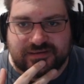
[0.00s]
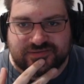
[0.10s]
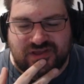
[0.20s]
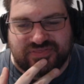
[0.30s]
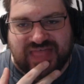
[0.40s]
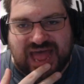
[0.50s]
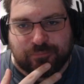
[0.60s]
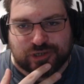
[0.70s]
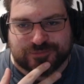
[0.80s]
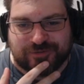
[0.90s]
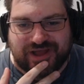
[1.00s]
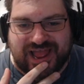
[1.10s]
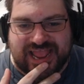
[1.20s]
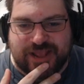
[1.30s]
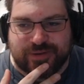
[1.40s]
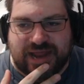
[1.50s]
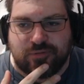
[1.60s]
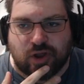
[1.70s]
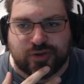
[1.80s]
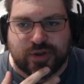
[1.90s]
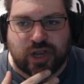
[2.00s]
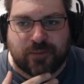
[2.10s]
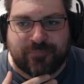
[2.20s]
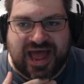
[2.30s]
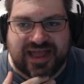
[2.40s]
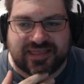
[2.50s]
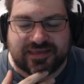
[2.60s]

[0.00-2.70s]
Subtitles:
Not that much, but equally I'm not doing a lot back.